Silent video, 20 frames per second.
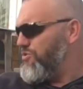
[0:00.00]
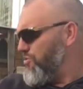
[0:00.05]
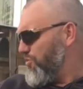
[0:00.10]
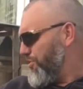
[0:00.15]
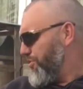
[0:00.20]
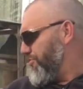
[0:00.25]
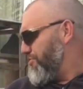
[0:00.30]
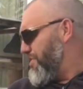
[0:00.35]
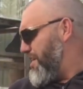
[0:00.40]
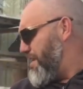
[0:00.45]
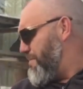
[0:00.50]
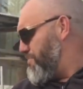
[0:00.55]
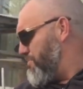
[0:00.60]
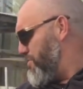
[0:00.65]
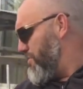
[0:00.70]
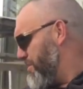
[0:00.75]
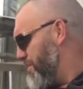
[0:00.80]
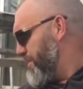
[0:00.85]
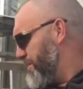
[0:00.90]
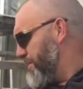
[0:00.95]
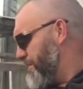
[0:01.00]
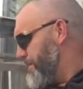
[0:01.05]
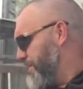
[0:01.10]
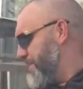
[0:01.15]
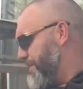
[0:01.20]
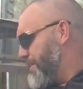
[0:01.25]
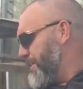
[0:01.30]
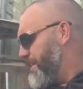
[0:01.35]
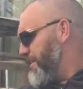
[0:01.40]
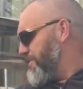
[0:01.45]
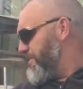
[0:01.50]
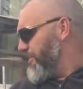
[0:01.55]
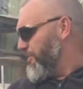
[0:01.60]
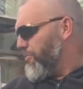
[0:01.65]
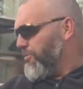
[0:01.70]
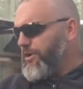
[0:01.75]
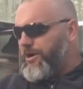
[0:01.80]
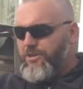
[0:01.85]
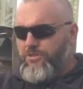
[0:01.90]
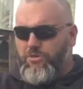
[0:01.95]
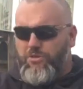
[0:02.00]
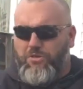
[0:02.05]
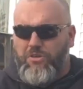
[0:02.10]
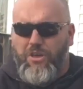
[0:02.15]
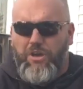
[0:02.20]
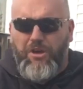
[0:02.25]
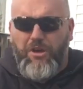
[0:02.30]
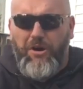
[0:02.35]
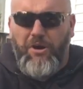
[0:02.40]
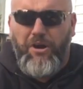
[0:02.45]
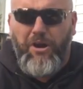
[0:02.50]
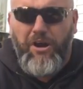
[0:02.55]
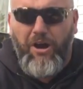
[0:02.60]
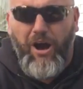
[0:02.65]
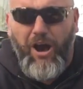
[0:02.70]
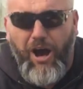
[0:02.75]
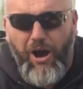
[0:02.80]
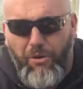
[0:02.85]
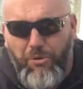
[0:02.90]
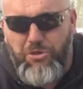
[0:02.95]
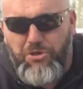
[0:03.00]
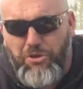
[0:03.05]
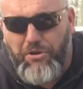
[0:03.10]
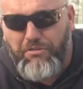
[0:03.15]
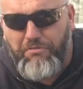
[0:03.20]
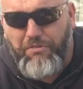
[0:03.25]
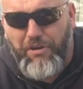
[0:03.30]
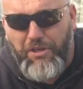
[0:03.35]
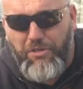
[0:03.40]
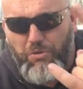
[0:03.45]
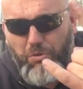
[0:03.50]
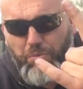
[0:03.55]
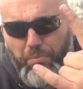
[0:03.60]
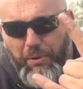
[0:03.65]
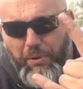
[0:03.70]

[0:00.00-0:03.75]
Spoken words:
sugar drops. That's outrageous. Always an adventure